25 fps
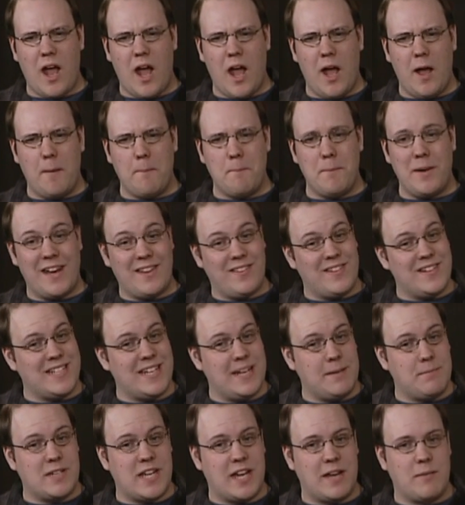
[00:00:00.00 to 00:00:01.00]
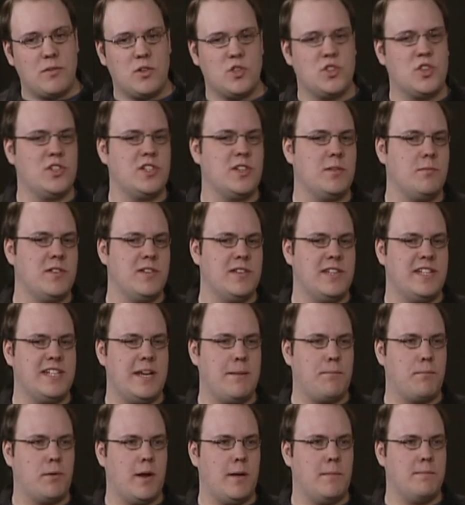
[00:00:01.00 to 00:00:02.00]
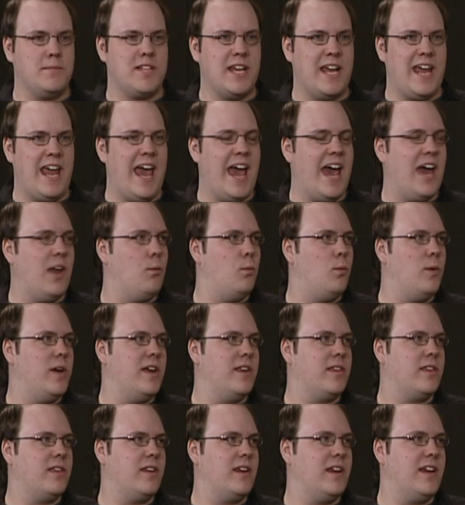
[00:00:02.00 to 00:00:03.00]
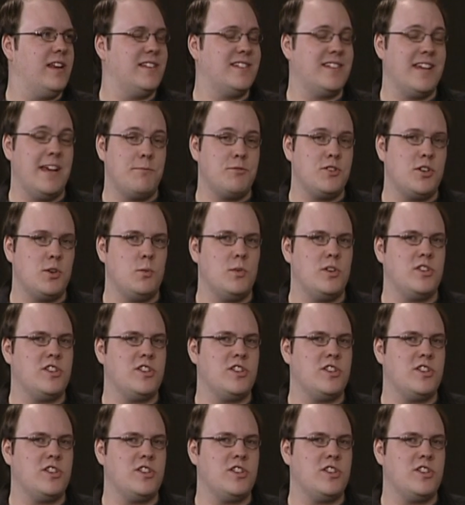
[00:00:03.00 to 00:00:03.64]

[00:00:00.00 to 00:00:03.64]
But at the same time, those are some of the same problems I had with Inception,